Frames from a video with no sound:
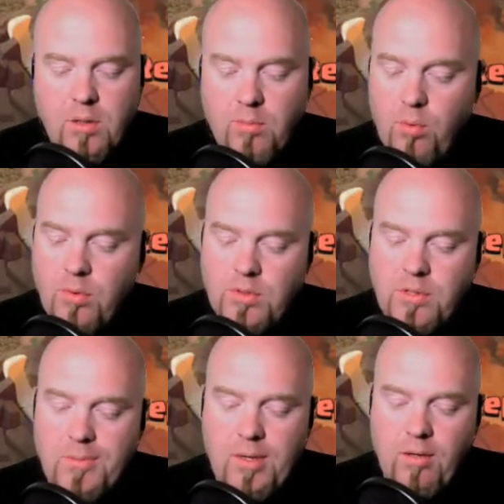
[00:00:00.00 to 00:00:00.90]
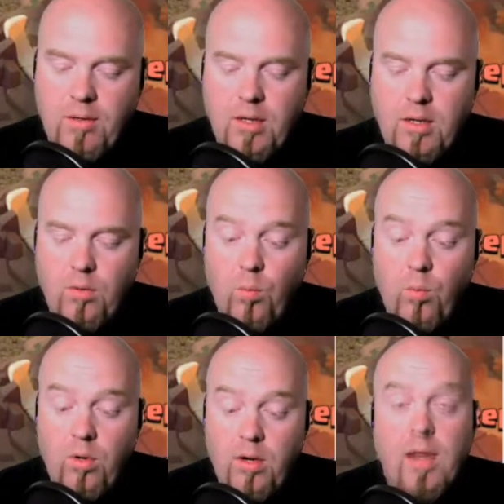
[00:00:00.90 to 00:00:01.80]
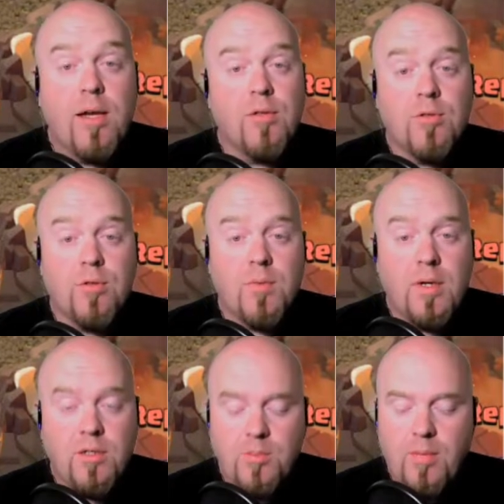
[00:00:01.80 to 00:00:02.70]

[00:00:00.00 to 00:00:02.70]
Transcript: a poison spell, and 1 extra rage